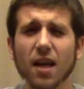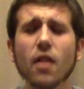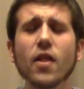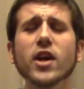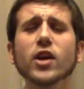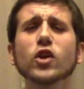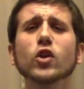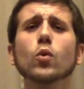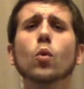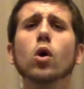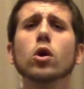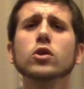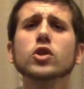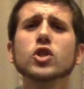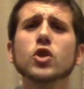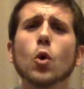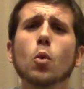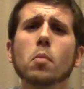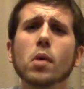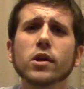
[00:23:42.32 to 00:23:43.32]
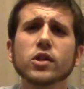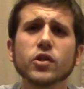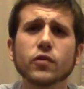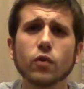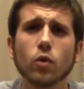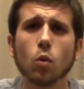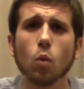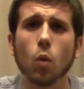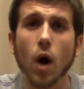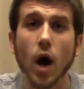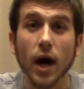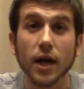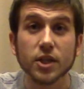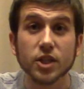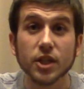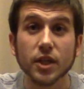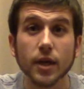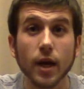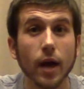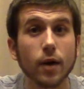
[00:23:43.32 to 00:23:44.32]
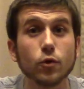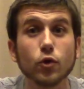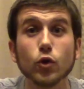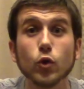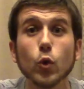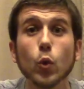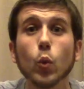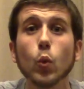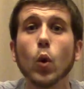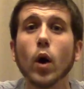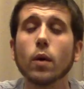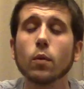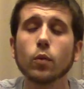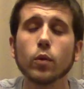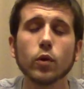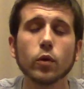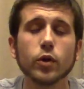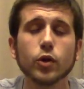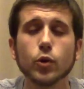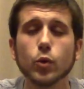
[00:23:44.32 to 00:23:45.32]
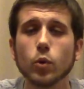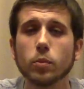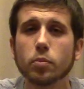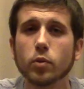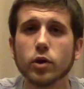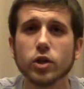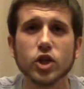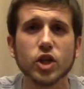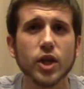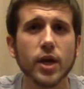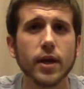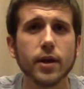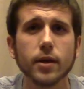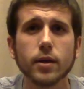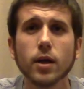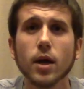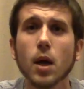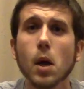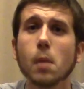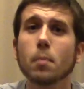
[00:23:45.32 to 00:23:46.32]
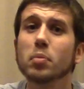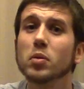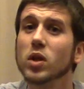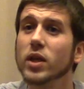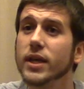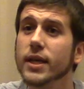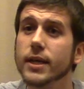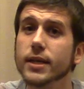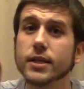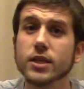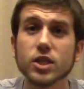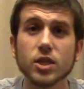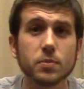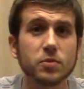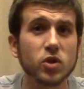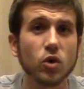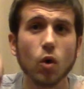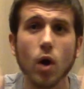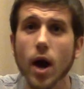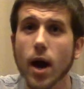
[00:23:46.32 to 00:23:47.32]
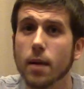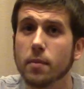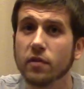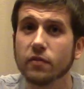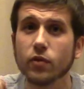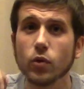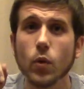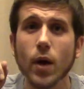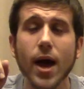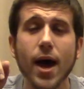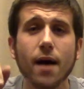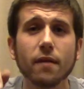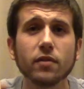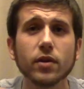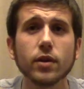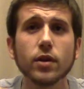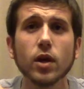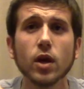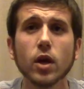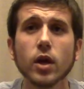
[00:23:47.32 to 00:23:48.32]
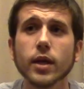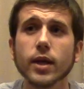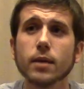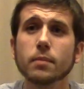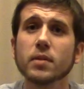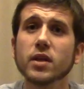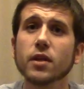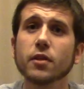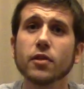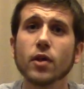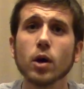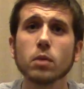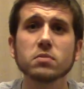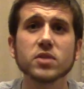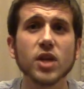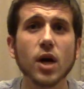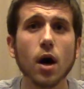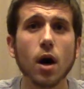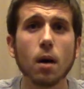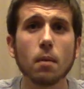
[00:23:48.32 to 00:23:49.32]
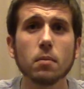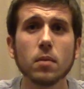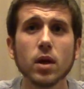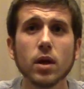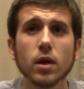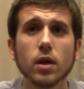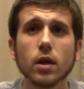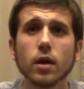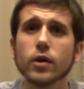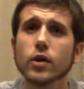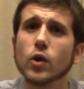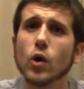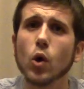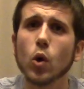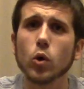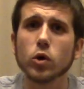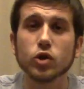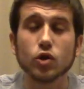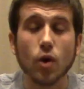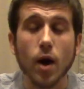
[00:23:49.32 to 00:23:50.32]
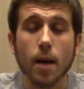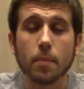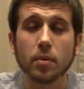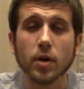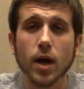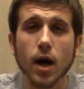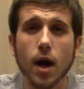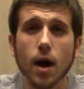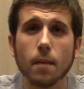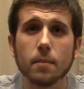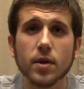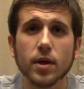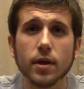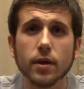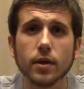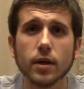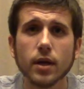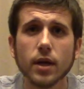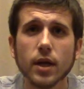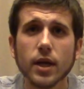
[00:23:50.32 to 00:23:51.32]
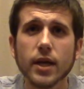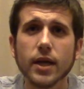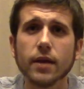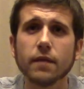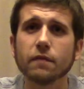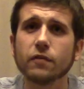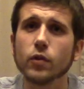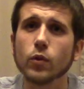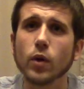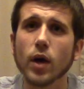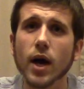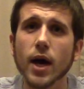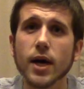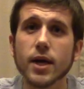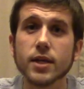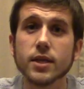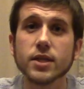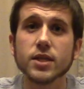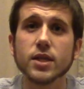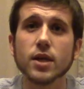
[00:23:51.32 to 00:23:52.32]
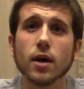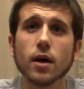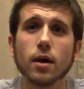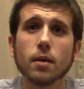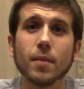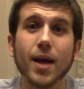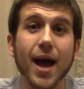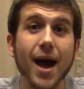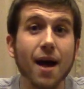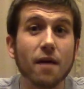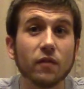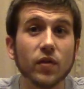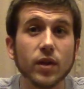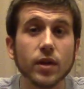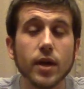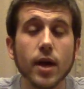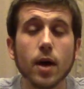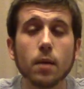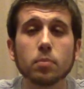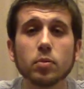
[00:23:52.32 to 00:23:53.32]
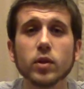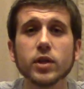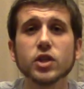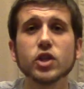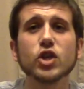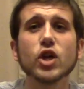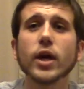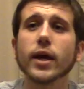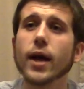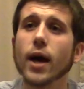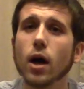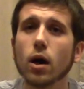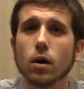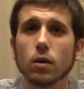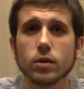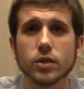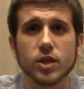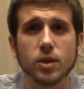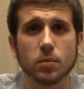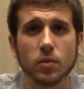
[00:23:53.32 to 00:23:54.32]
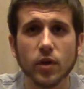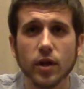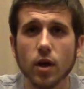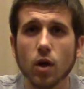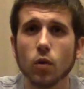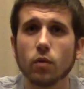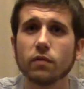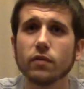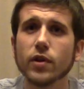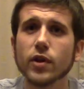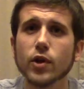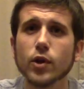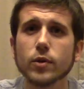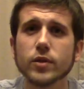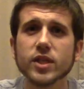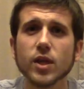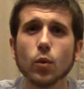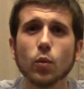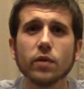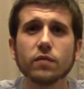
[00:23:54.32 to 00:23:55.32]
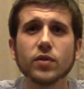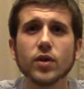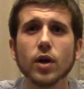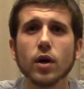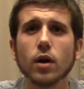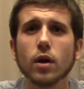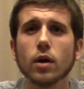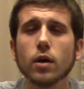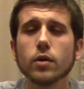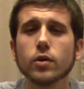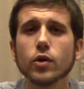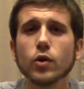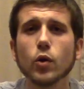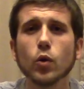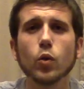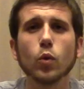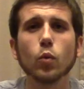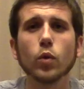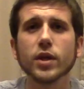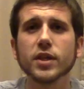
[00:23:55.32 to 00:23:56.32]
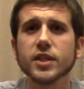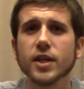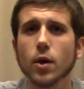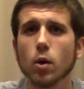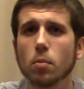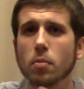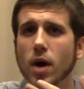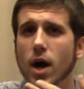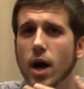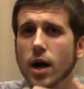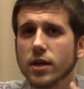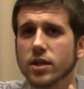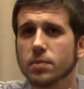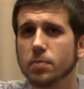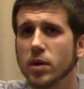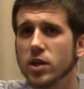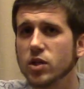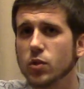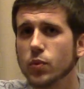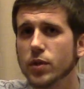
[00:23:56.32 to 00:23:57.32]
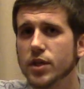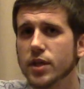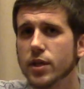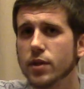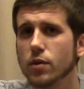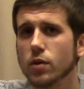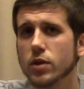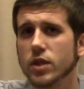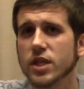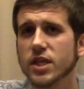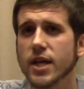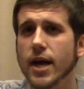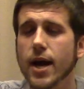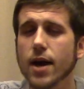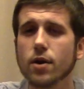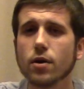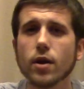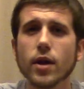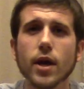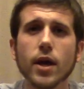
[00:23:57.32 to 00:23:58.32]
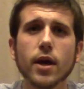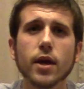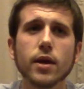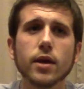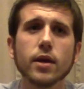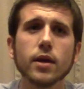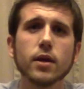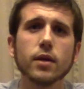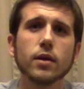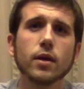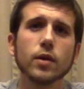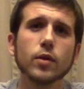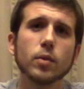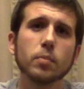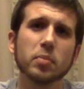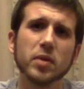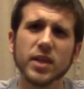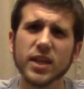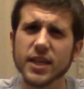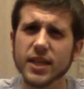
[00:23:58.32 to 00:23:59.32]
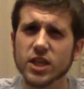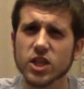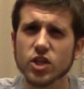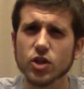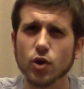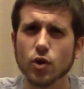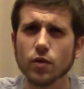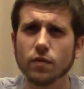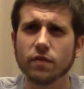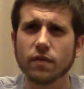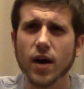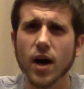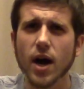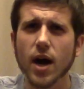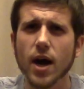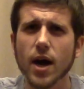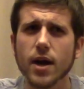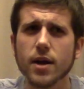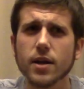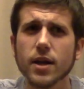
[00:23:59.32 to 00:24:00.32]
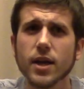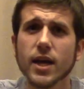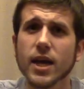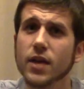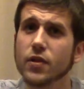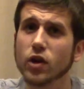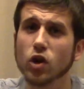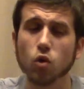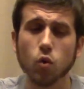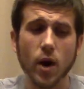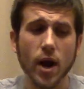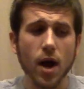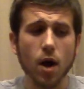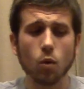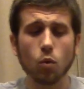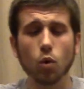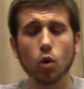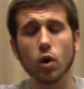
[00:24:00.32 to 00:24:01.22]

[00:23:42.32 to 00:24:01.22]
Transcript: thank you all so much for watching. I really do appreciate it. Please subscribe if you haven't. Give me a thumbs up, or drop a comment. If you guys haven't yet, please check out some of the other videos that we've done. The retail box bust we did on Saturday, and the Panini Certified, and the Crown